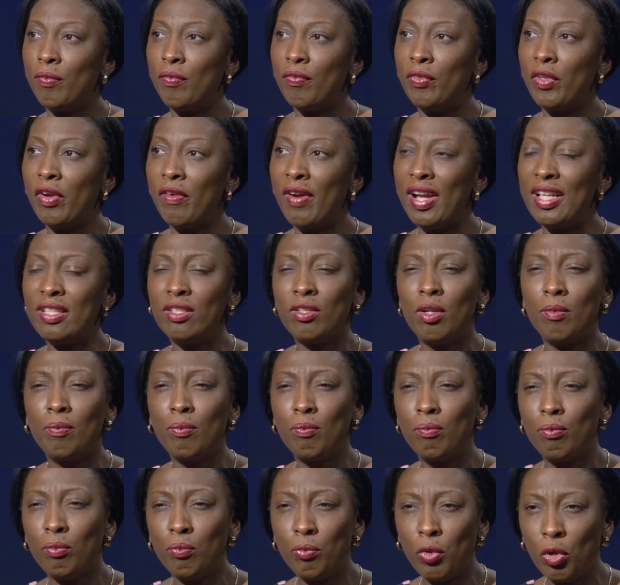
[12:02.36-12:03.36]
are
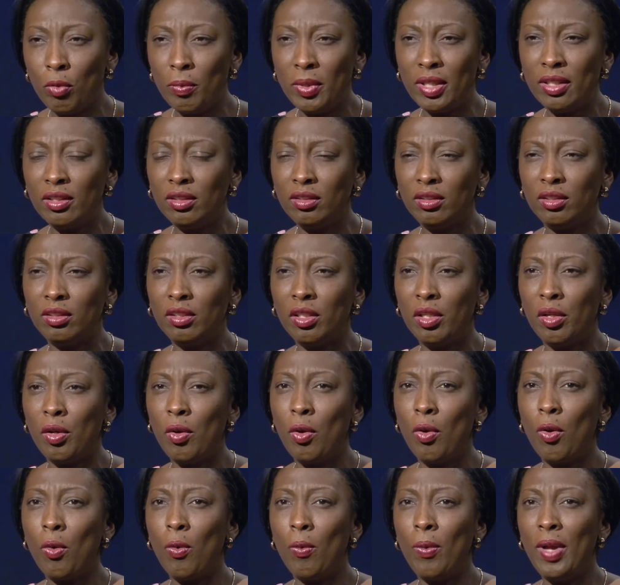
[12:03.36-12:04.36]
some moments
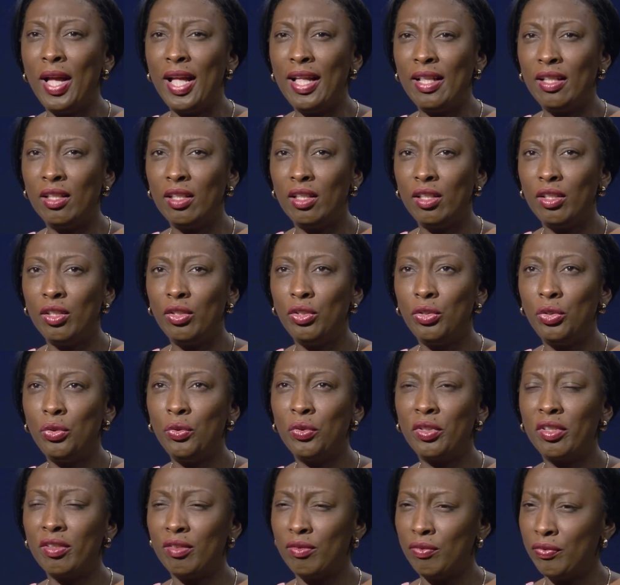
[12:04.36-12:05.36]
when you
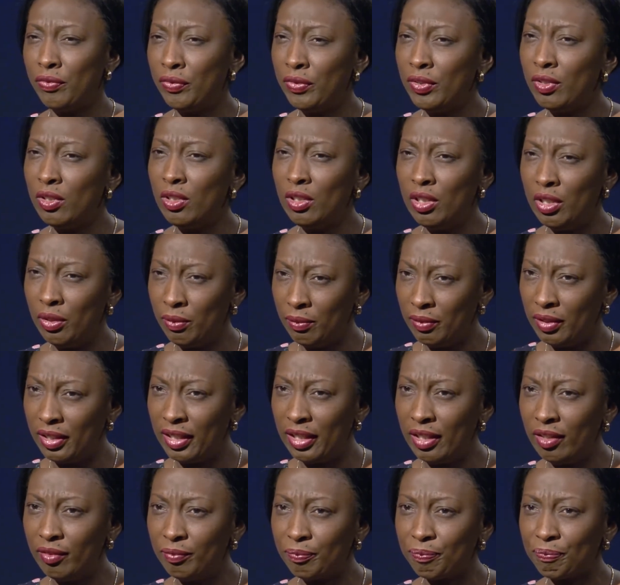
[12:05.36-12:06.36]
can feel
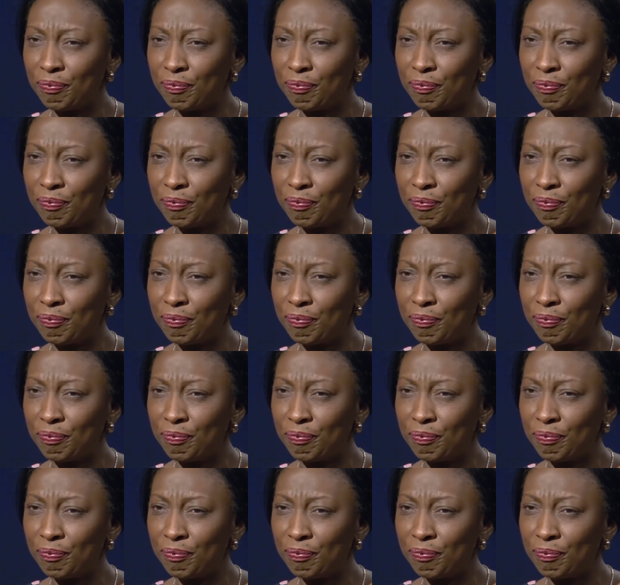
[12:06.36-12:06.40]
lonely.